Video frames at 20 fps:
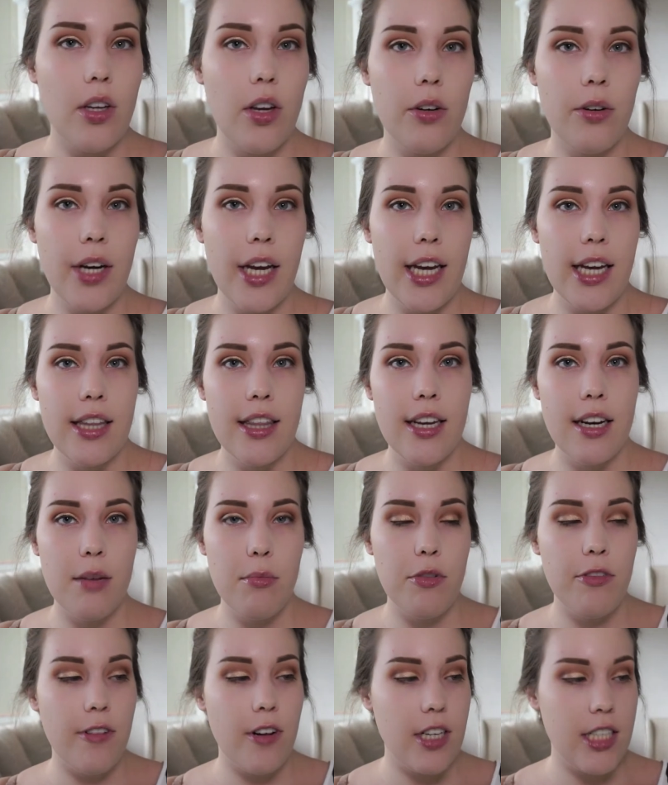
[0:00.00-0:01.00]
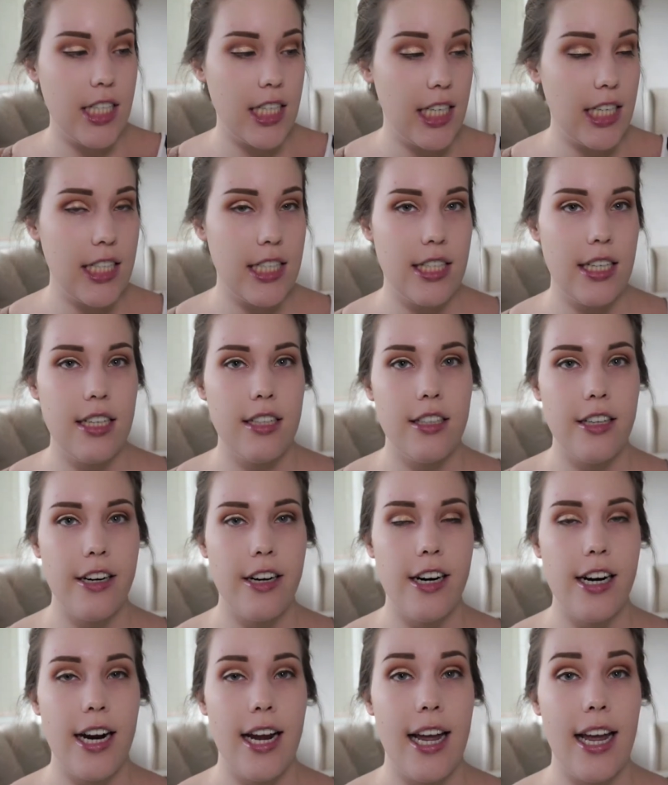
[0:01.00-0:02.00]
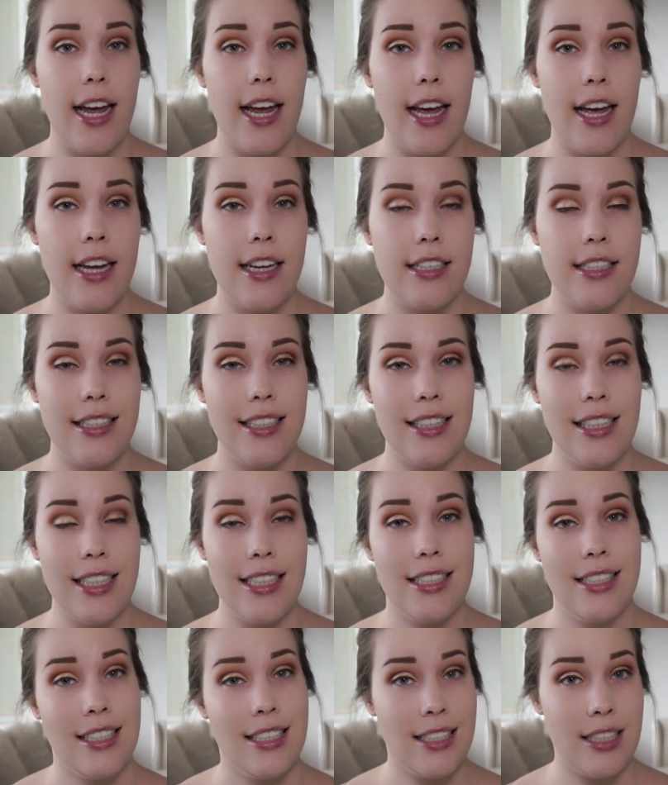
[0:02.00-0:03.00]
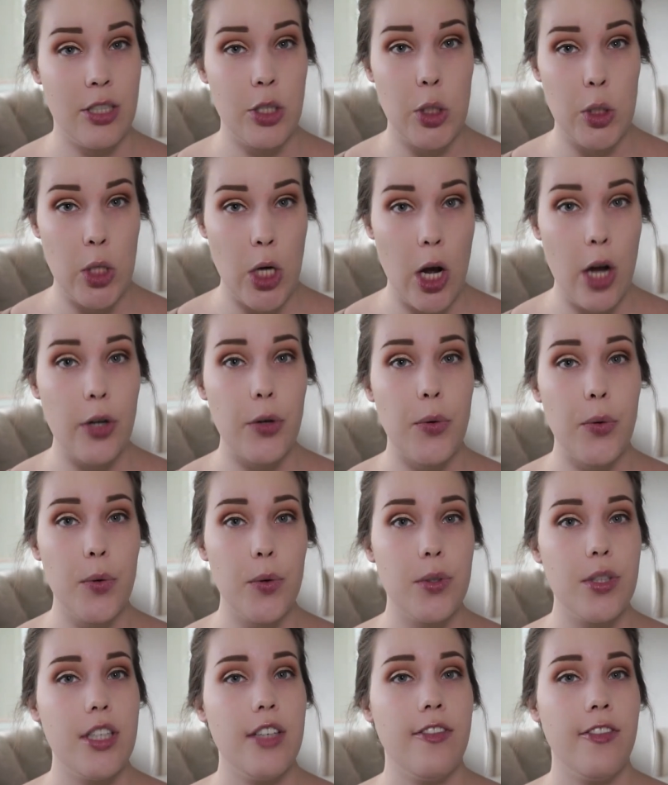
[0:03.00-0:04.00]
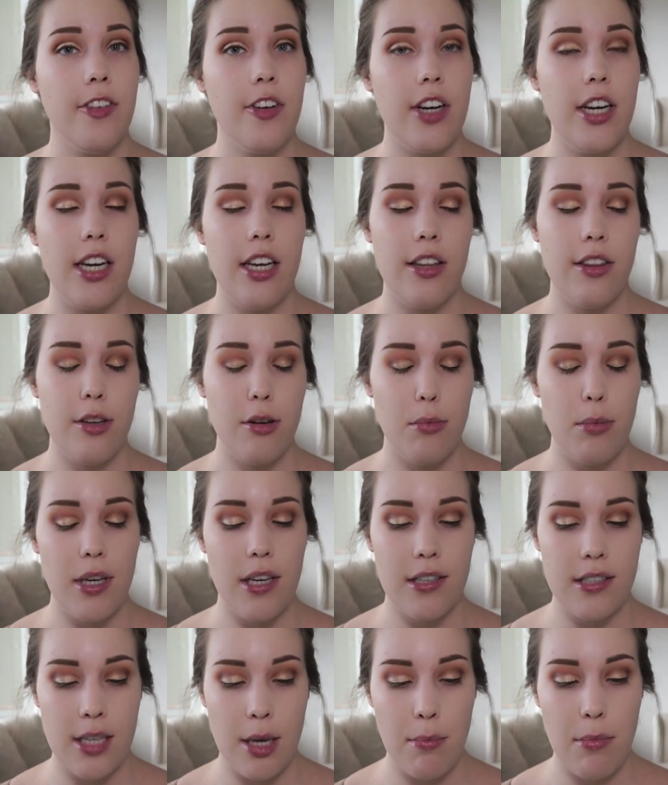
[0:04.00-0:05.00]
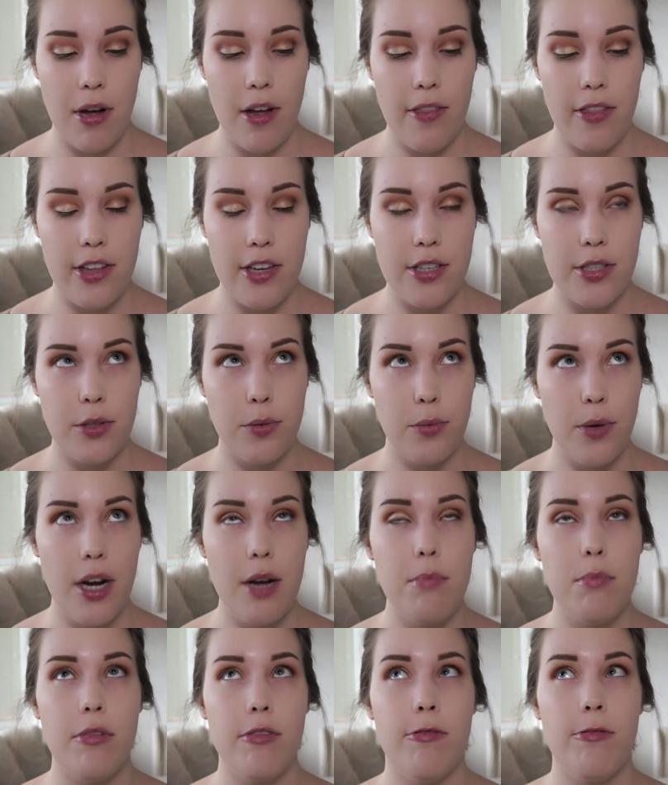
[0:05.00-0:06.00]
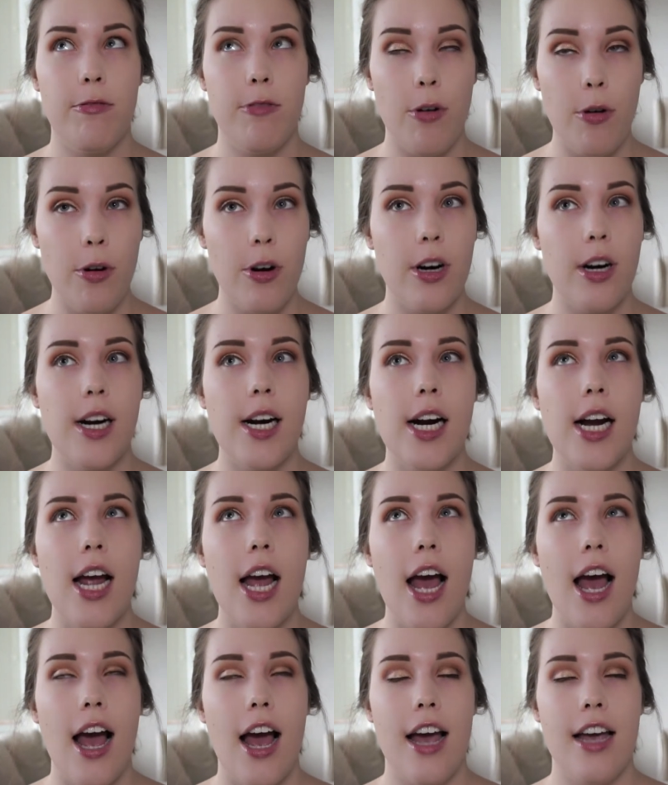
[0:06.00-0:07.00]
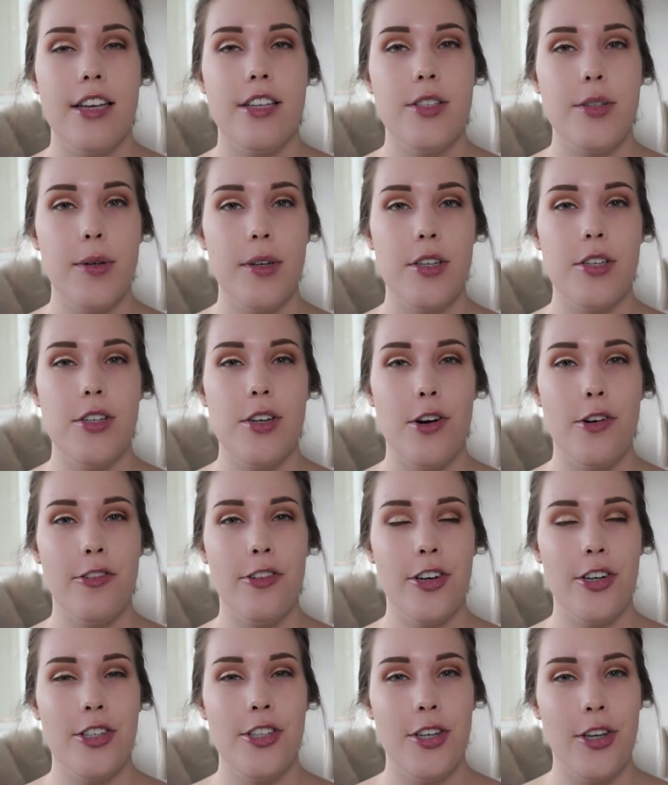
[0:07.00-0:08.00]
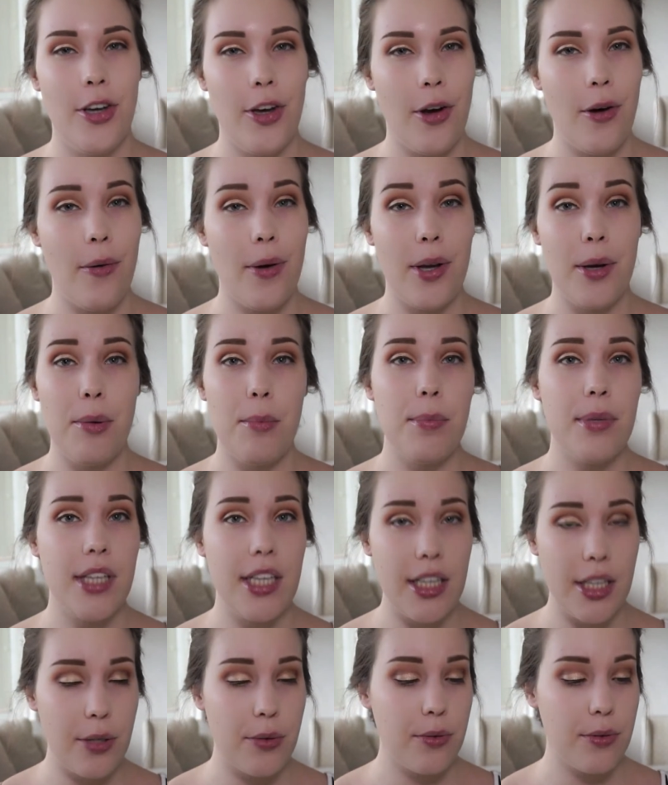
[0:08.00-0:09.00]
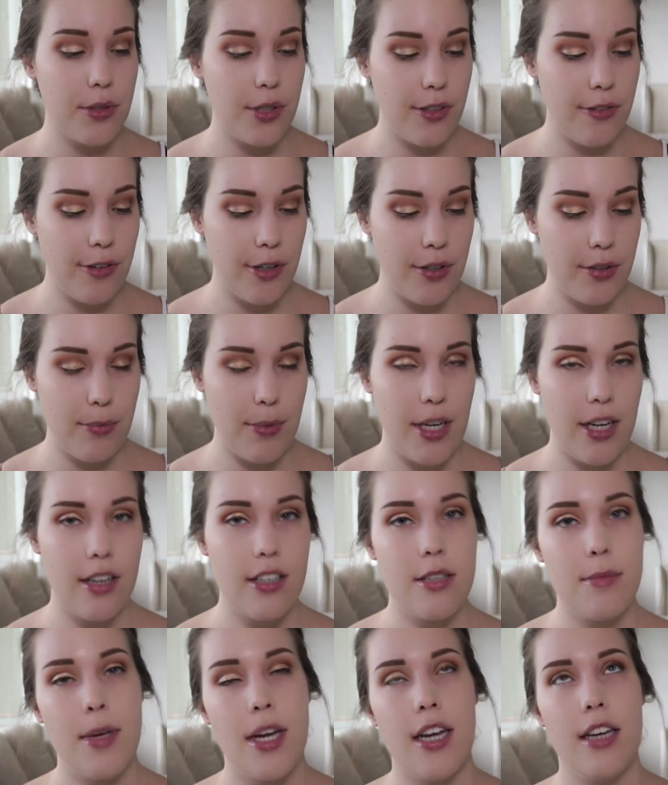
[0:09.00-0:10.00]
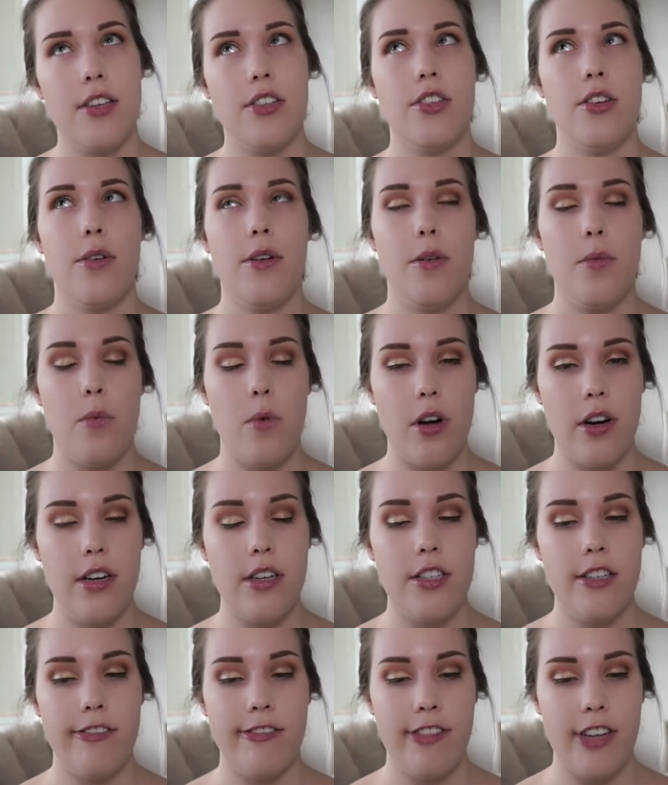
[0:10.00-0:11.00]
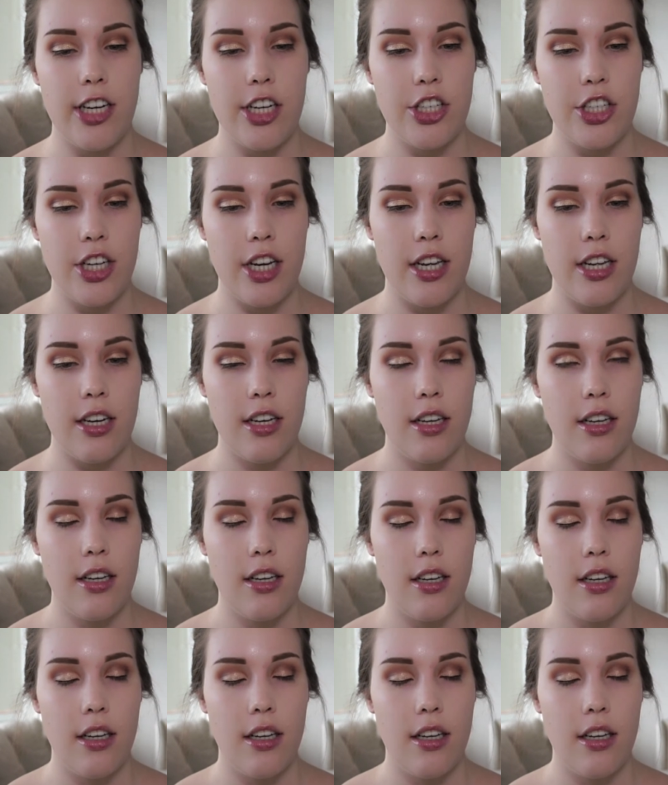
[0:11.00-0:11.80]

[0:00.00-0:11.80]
Okay, and then I move on to concealer, and this is not cruelty-free either because I bought this right before I switched over to going completely cruelty-free with my cosmetics, so I wanted to finish it